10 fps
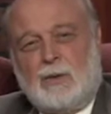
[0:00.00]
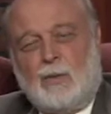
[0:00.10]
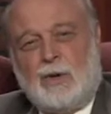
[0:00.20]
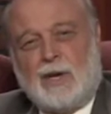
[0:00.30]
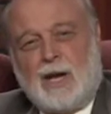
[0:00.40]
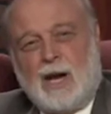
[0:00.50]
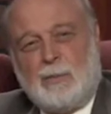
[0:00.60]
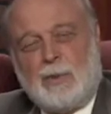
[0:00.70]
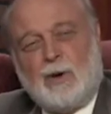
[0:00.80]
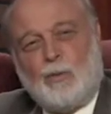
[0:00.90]
with a
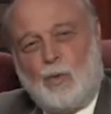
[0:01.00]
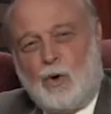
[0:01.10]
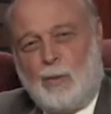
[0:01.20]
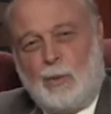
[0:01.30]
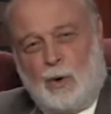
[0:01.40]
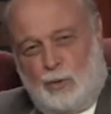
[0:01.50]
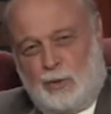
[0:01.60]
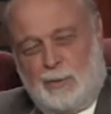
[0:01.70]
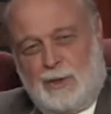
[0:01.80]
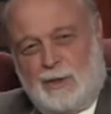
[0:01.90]
cup of warm
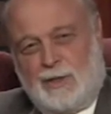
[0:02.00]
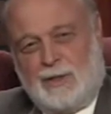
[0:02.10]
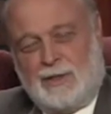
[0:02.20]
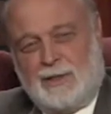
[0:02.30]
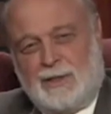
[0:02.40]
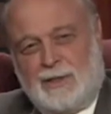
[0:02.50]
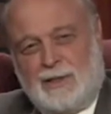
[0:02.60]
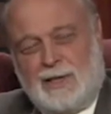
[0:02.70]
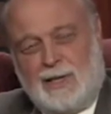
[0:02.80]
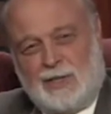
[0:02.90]
goat's milk
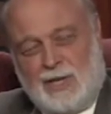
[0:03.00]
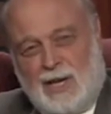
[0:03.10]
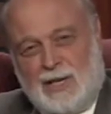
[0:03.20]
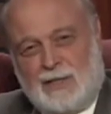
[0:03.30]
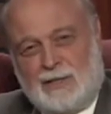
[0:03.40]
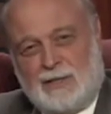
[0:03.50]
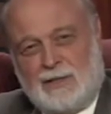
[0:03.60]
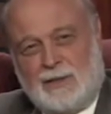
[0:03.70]
in his hands.